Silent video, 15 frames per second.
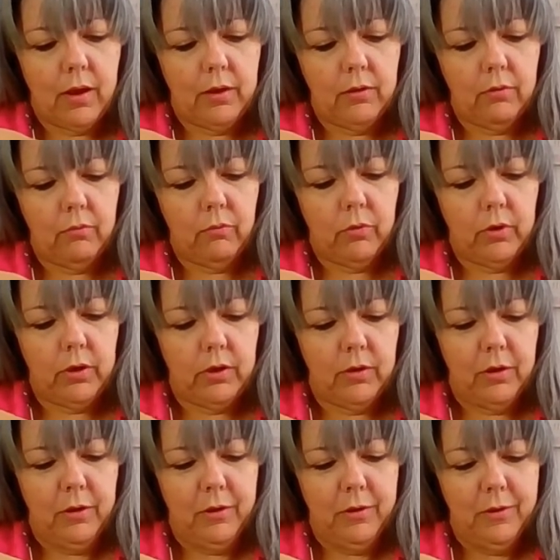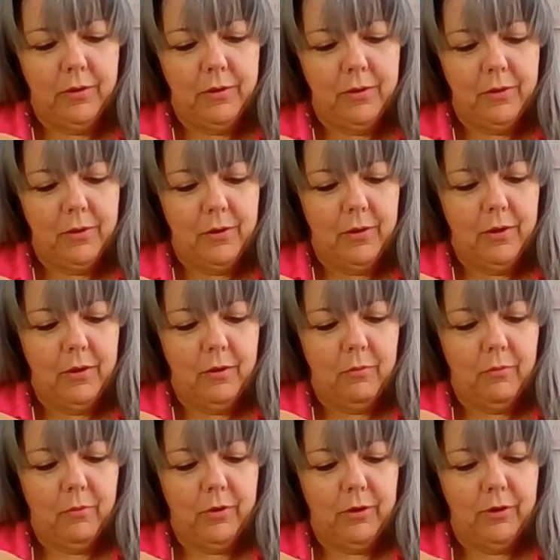I don't want to,
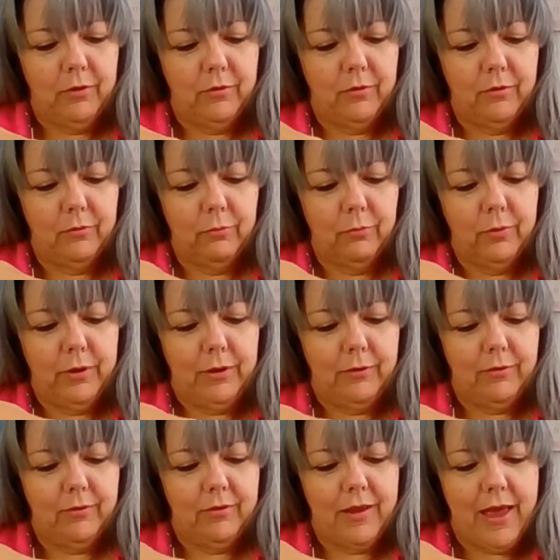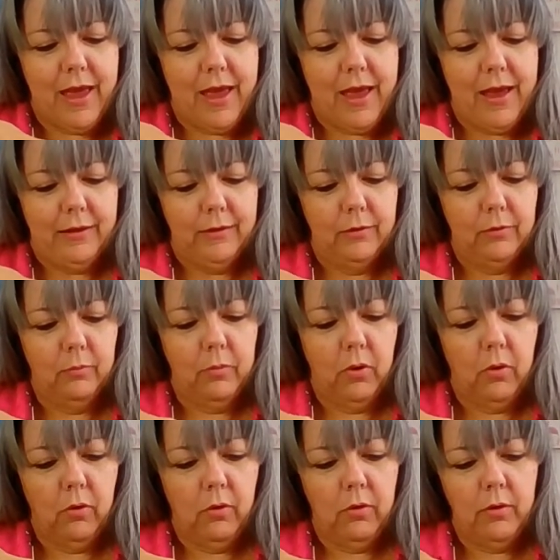wait, this is a really sad little
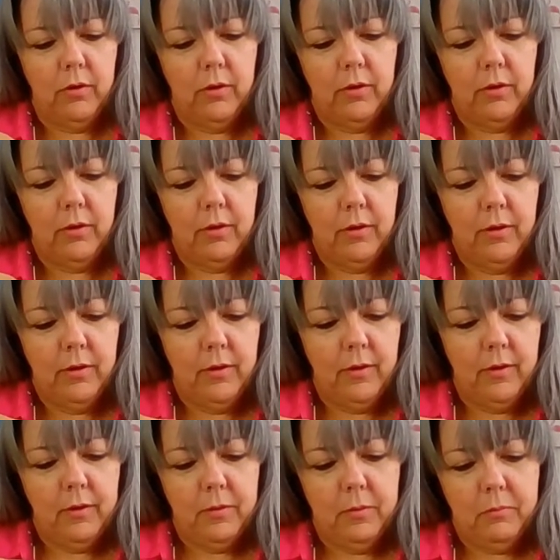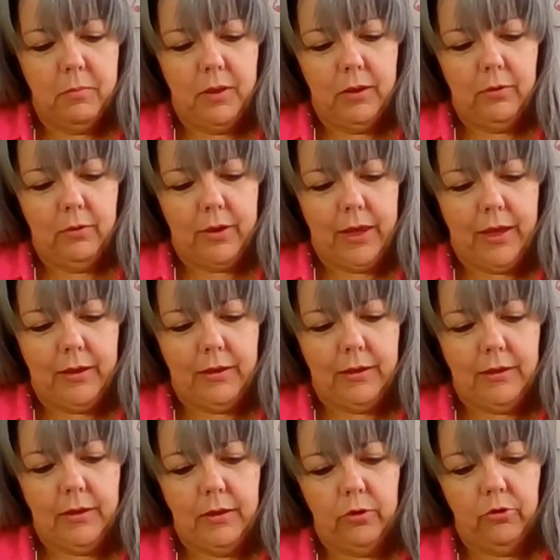bowl. My little
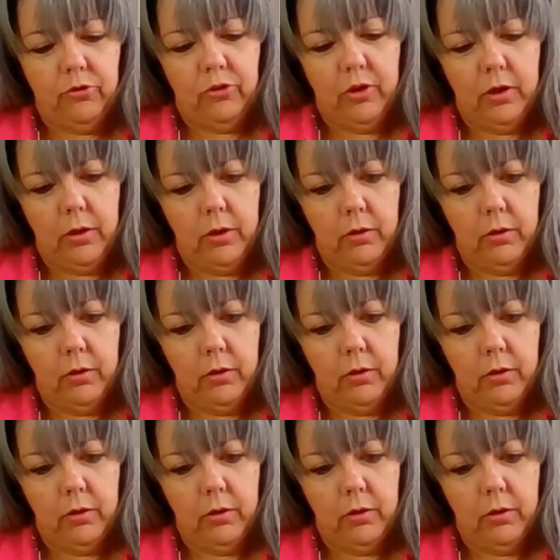candy dish.